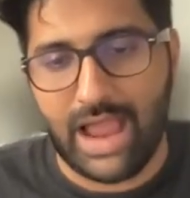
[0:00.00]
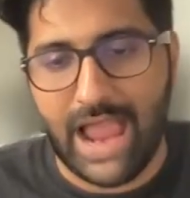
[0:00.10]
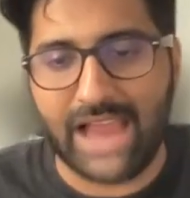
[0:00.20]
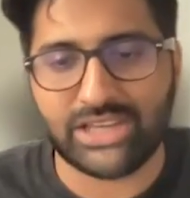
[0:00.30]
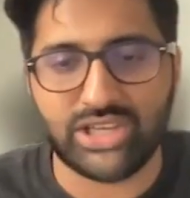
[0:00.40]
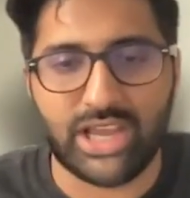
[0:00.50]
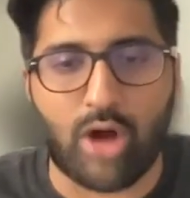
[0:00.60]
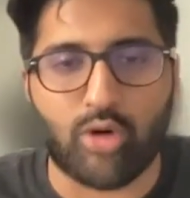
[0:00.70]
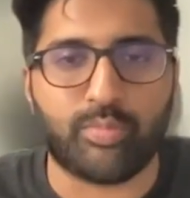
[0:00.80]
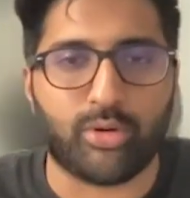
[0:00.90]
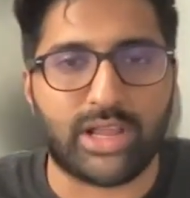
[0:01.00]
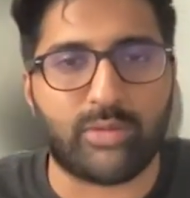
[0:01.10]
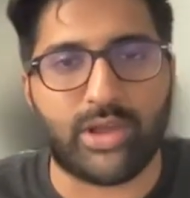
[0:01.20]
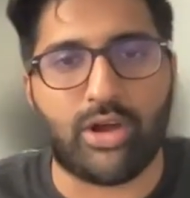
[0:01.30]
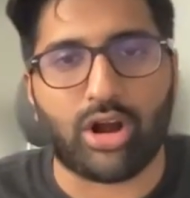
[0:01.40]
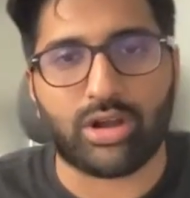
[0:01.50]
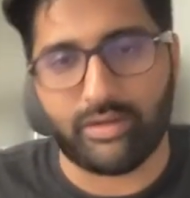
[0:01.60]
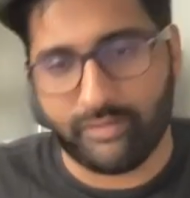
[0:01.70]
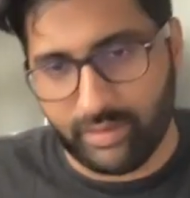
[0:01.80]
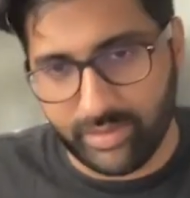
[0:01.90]
hashing output that we
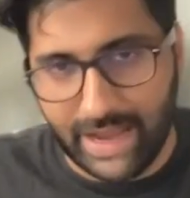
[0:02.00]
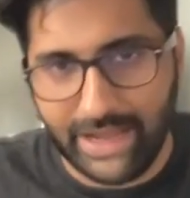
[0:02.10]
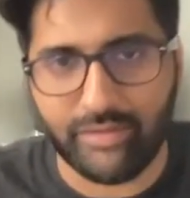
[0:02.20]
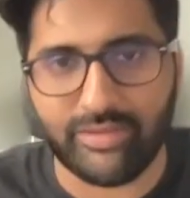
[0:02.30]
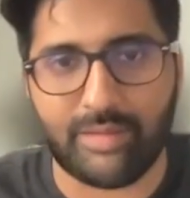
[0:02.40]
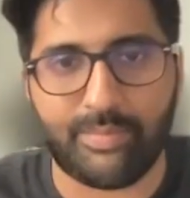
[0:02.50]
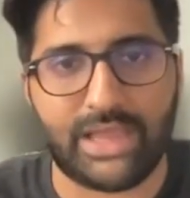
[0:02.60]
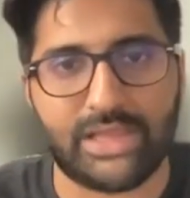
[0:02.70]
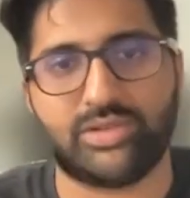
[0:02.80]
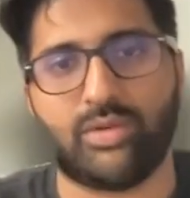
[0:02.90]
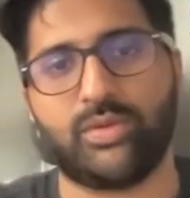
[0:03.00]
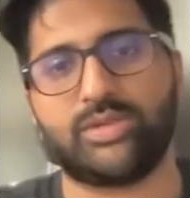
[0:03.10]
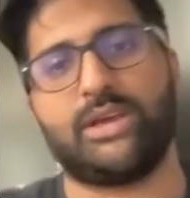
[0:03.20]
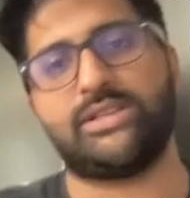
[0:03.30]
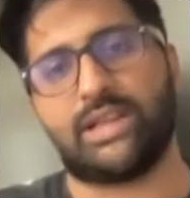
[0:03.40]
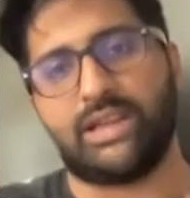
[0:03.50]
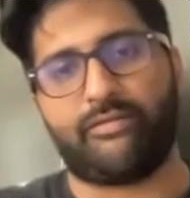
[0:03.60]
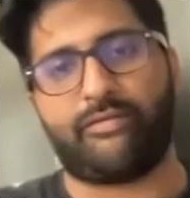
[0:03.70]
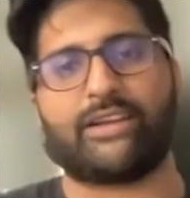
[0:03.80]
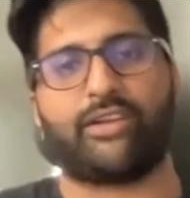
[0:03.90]
got from the end of that page, which basically
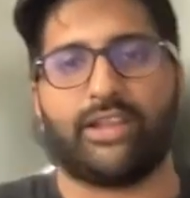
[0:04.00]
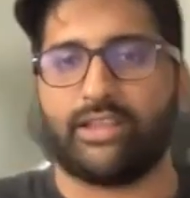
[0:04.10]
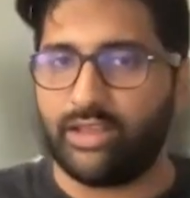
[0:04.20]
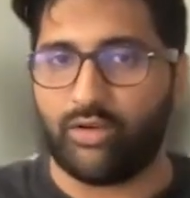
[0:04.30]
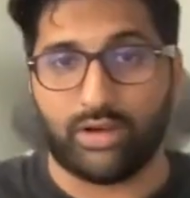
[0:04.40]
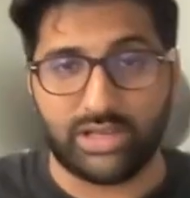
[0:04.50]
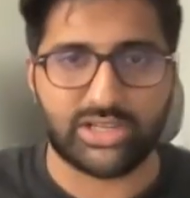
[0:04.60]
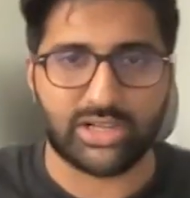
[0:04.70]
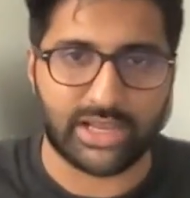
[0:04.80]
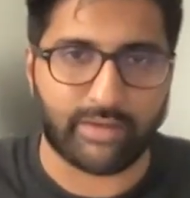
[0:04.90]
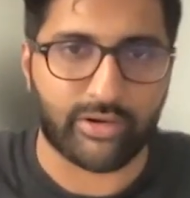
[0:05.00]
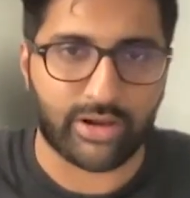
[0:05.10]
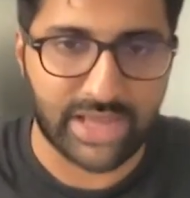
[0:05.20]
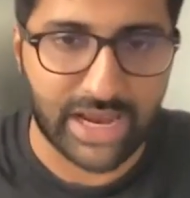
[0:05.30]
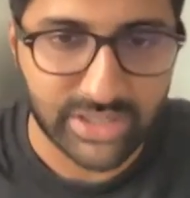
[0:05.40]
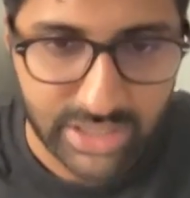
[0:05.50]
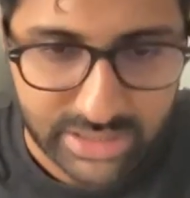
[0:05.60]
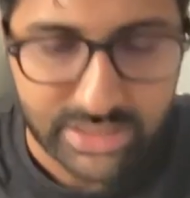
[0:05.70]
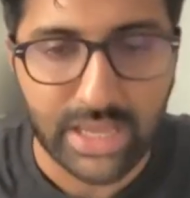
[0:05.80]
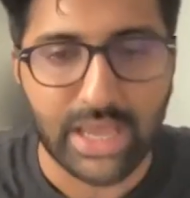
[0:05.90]
factored in the original set of
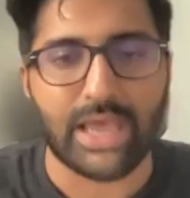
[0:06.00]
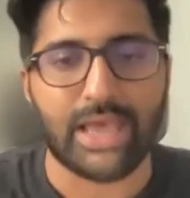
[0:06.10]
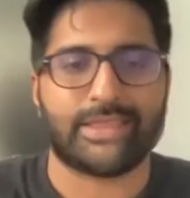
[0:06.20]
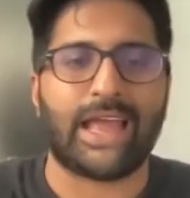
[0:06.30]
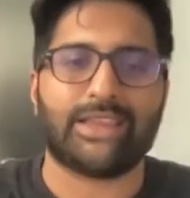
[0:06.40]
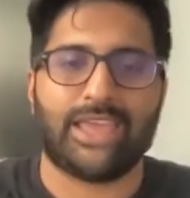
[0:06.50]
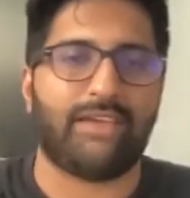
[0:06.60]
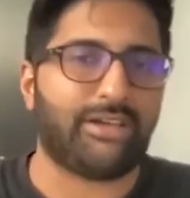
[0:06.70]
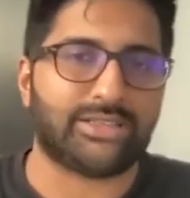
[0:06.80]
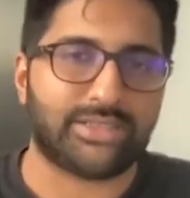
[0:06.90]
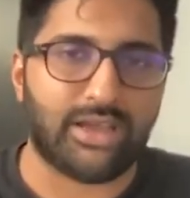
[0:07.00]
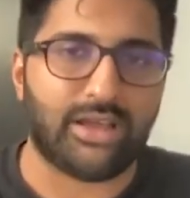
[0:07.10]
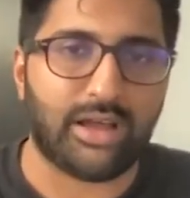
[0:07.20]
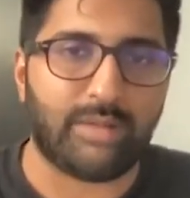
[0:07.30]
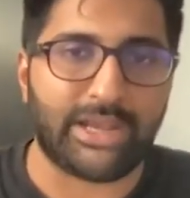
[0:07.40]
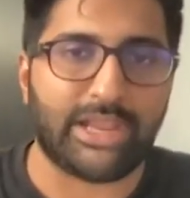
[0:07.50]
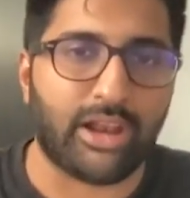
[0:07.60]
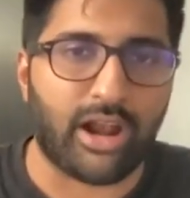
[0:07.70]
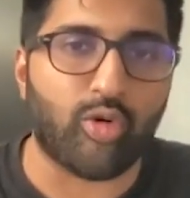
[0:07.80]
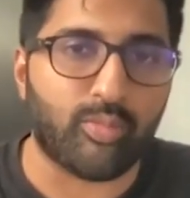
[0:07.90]
transactions, that gave us a
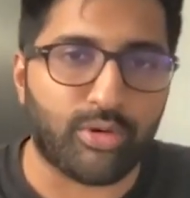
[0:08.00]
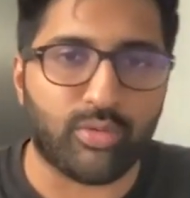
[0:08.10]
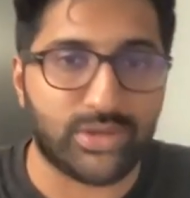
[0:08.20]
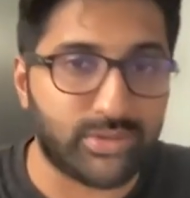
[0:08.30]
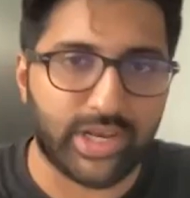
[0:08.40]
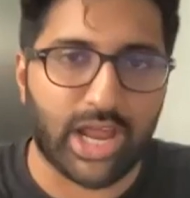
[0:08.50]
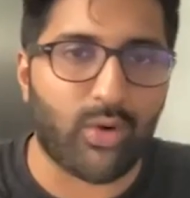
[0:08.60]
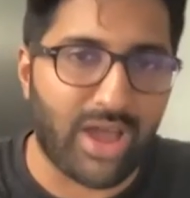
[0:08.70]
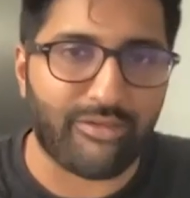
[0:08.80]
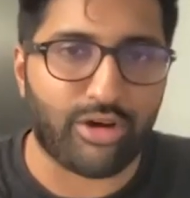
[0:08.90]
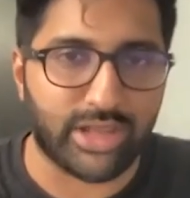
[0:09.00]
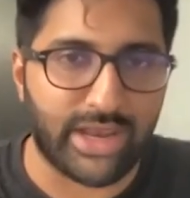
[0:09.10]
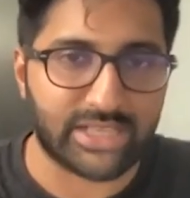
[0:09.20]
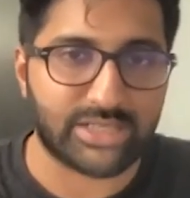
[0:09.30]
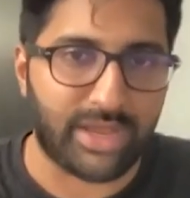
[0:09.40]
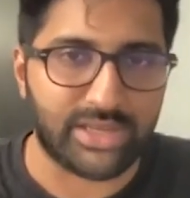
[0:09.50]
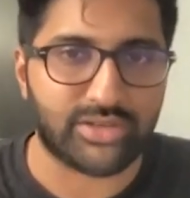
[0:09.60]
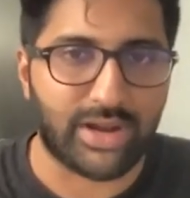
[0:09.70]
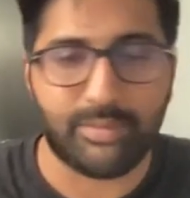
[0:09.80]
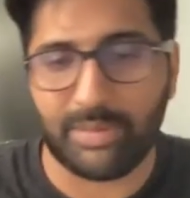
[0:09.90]
particular output which we now have on the next page, right?